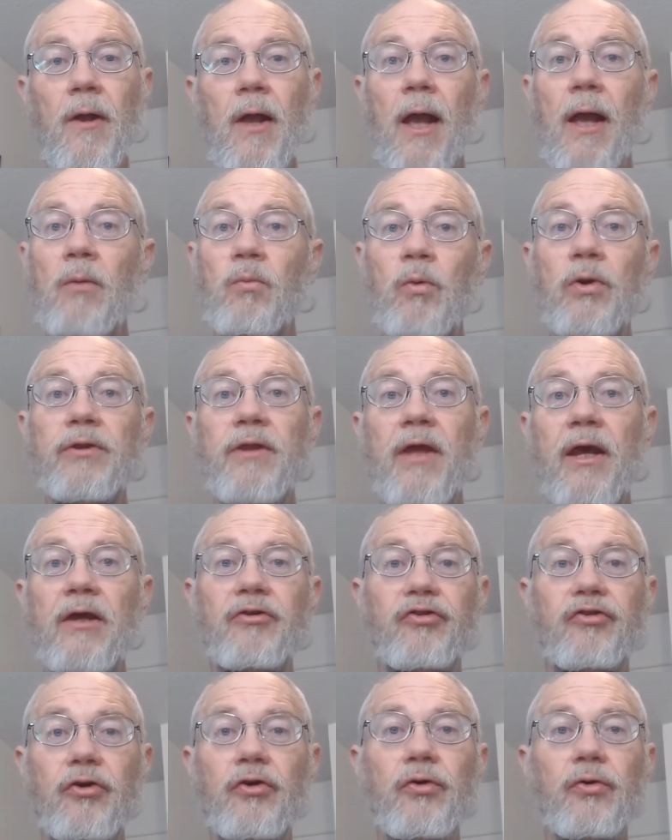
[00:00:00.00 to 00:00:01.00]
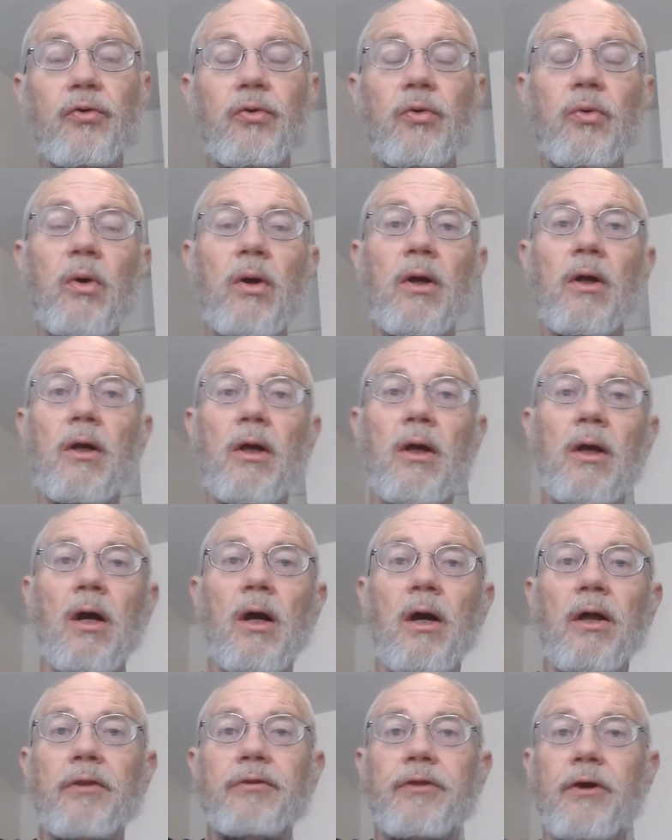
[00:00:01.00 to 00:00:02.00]
And when they do,
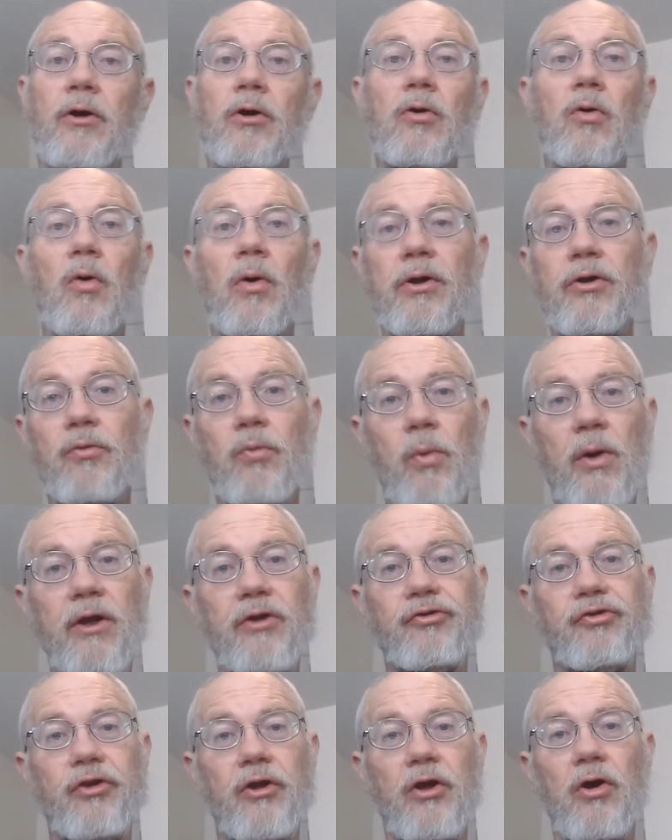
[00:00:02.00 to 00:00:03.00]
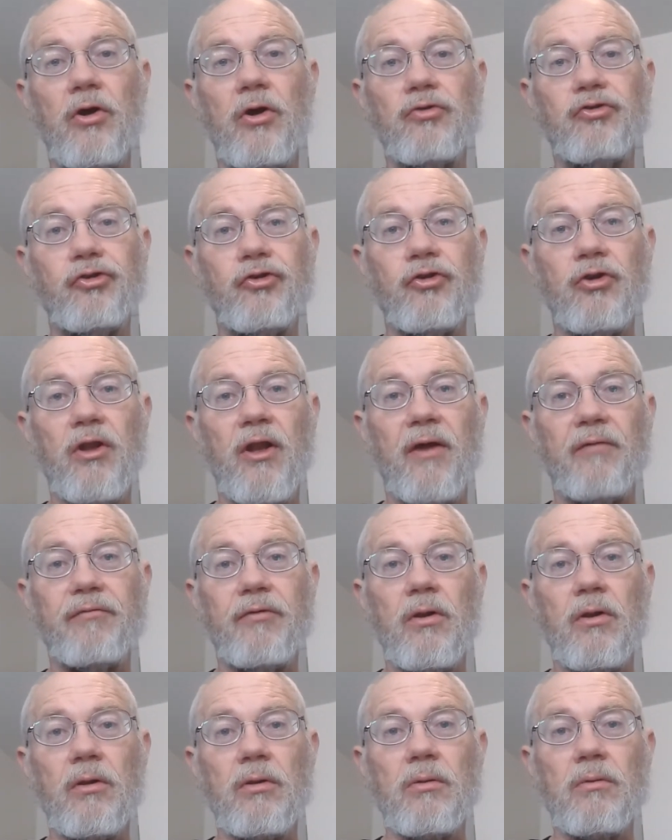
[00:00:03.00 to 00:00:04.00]
they're going to raise the ocean
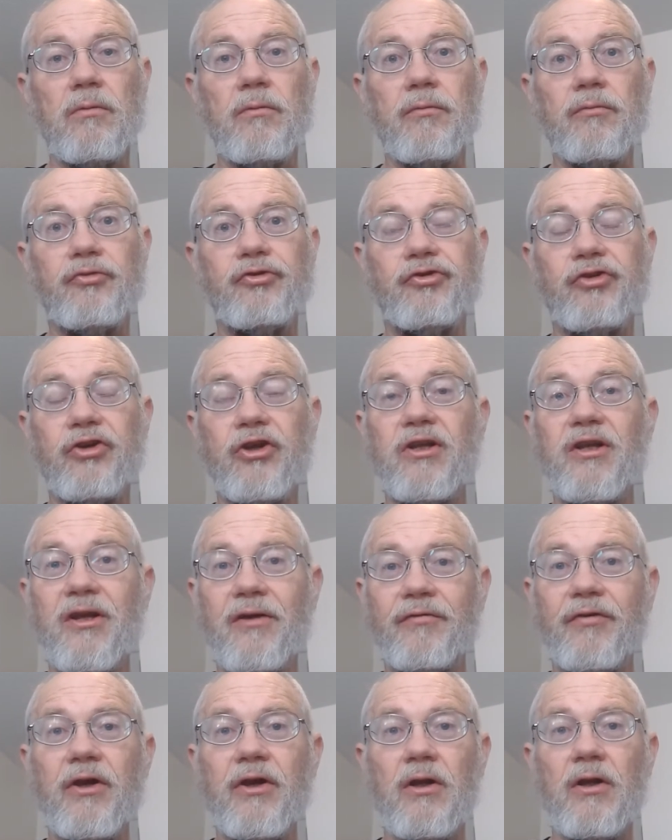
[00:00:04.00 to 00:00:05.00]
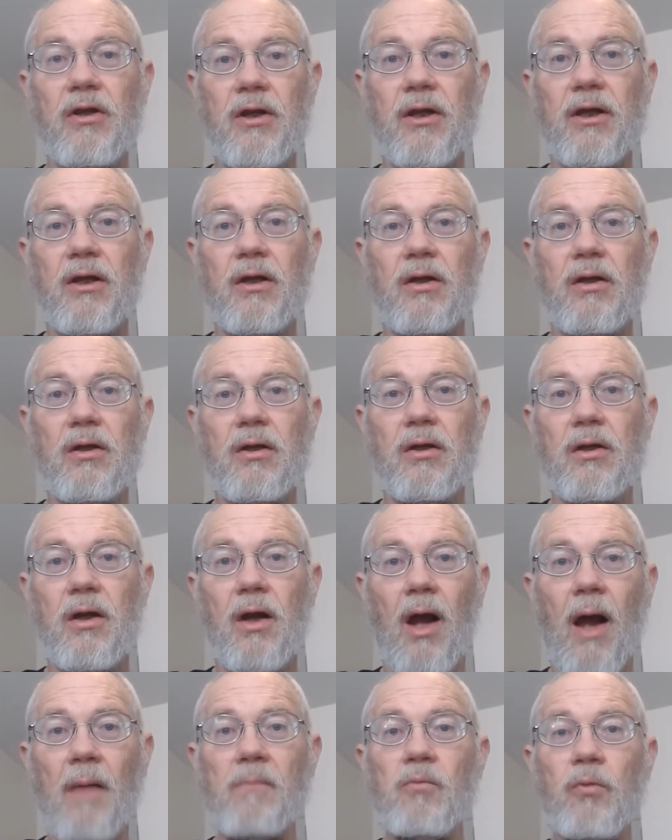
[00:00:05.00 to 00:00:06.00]
level significantly.
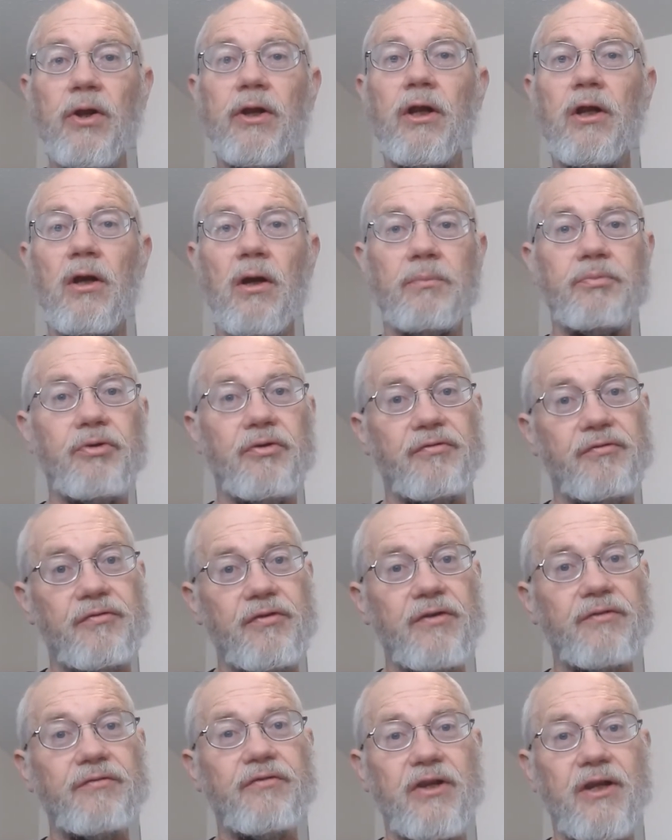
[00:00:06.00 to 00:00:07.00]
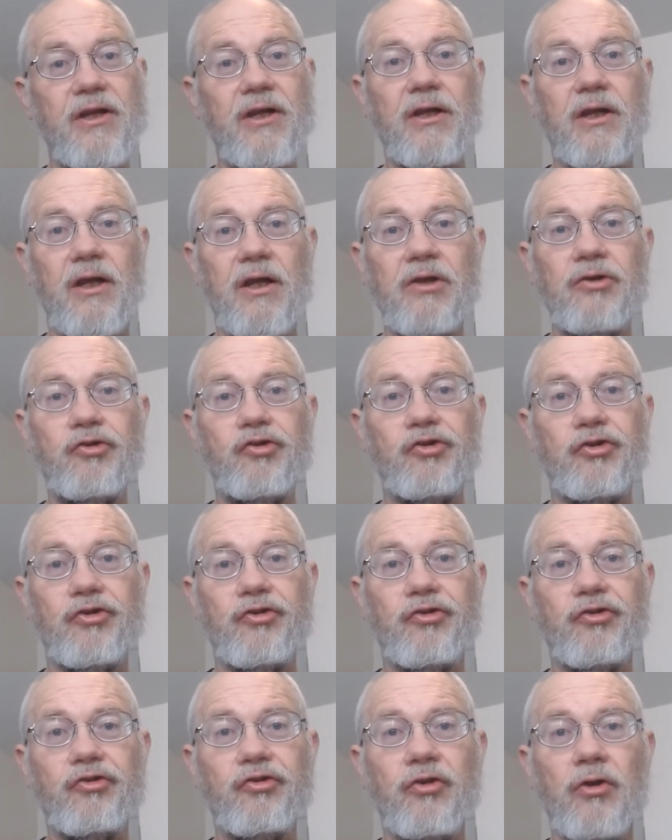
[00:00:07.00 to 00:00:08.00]
I'm reading up to 15
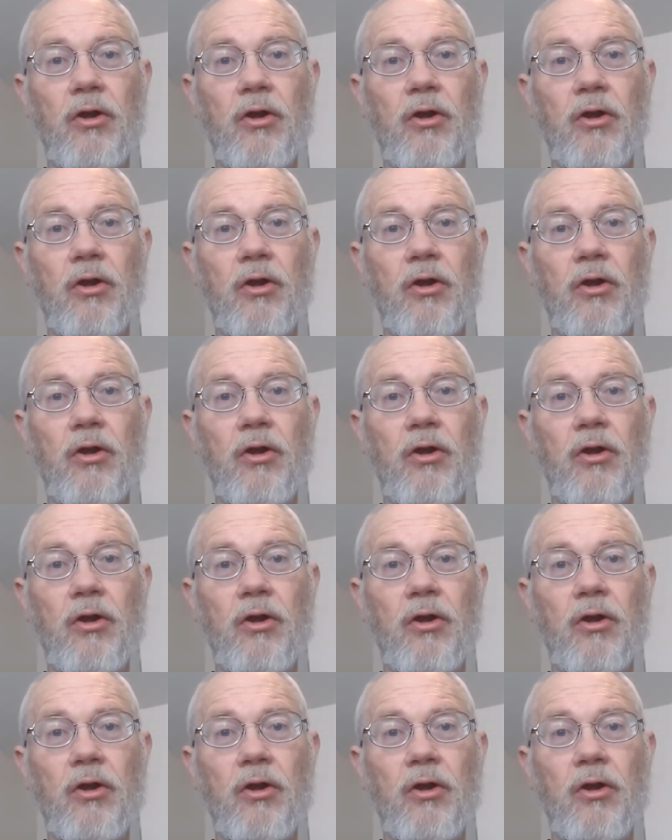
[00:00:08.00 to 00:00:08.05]
inches.